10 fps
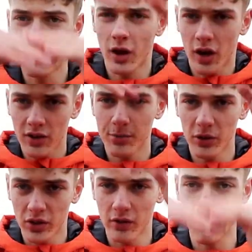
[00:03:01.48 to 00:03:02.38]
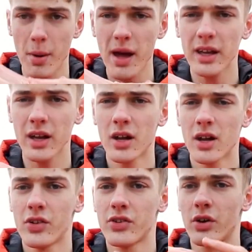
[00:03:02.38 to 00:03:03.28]
highest building at the back,
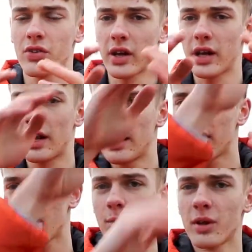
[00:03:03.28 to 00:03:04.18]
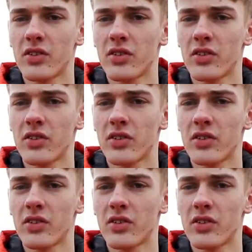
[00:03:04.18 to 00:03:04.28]
so it's like leading up like